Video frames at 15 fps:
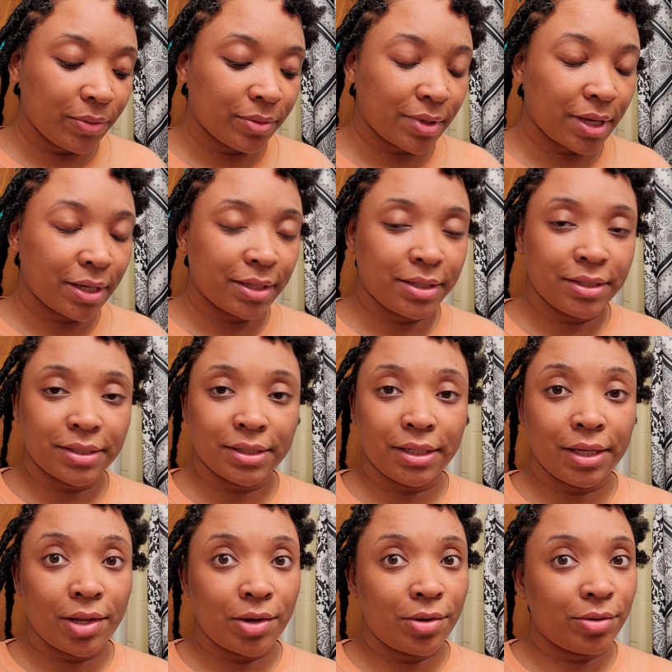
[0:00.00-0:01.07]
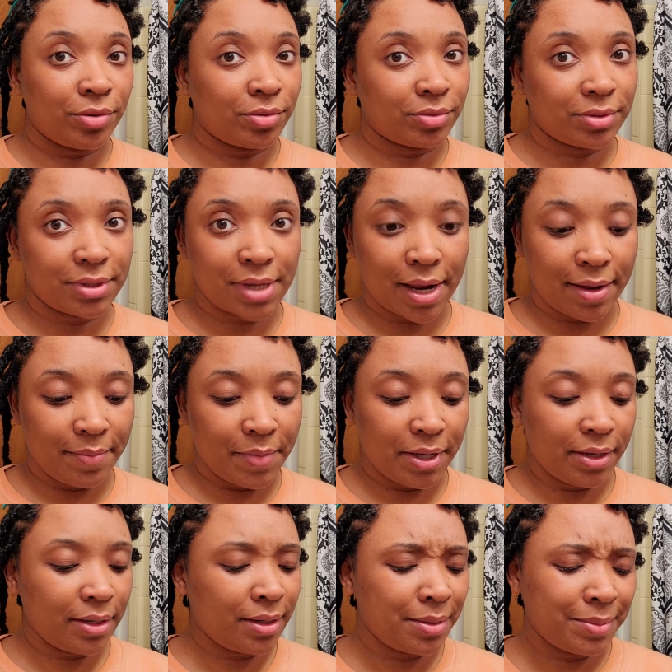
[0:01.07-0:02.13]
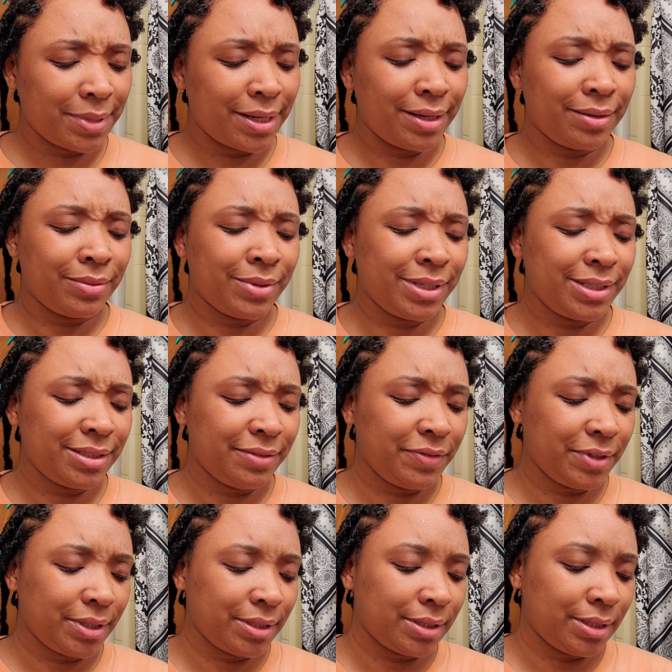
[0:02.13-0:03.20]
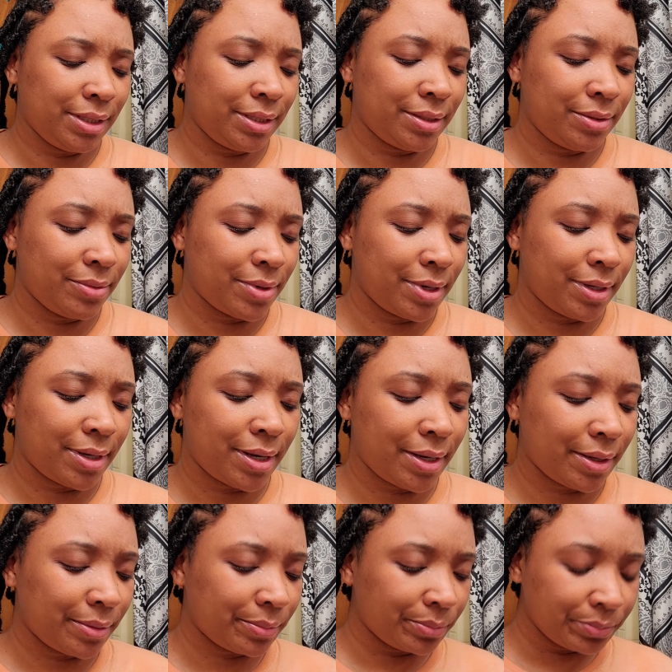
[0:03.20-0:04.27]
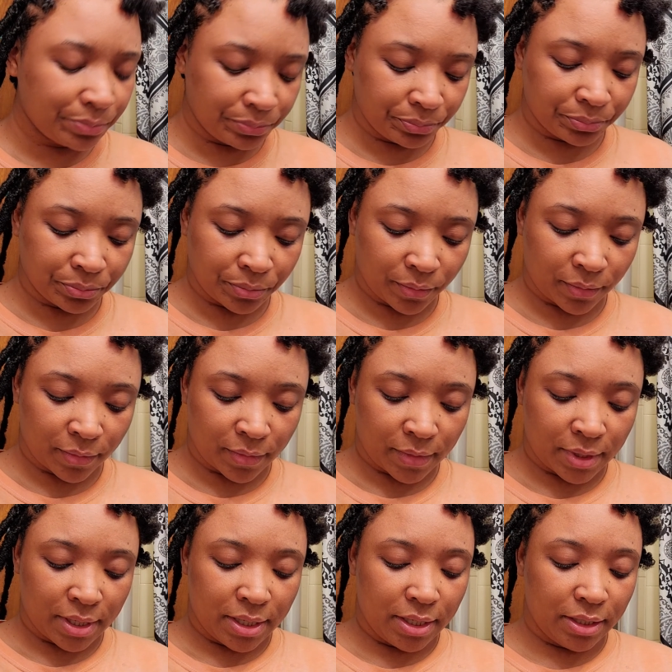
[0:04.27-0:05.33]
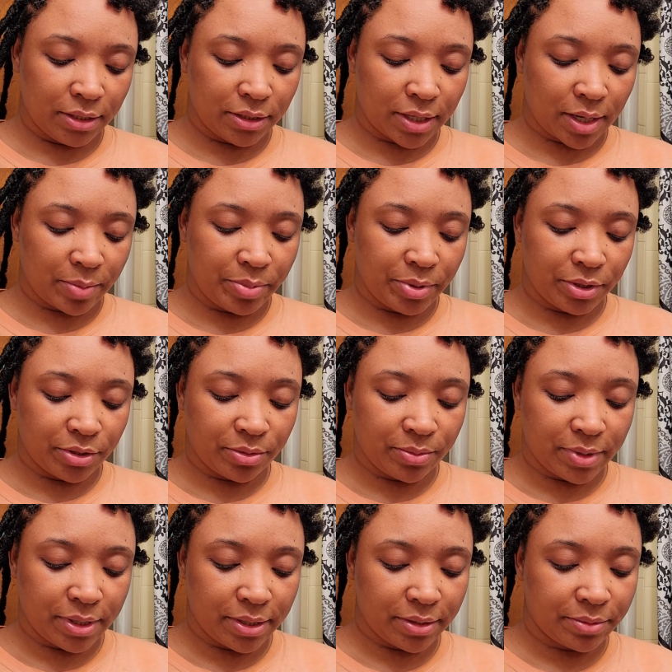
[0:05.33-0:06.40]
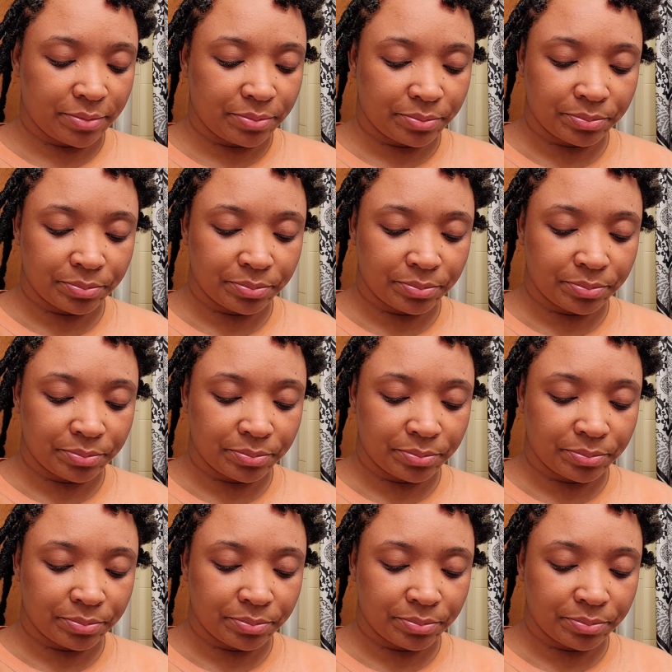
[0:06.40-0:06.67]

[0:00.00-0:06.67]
Like, it's a long statement. And I'm like, why does she feel like she needs to do all of that? And then she got a picture with him.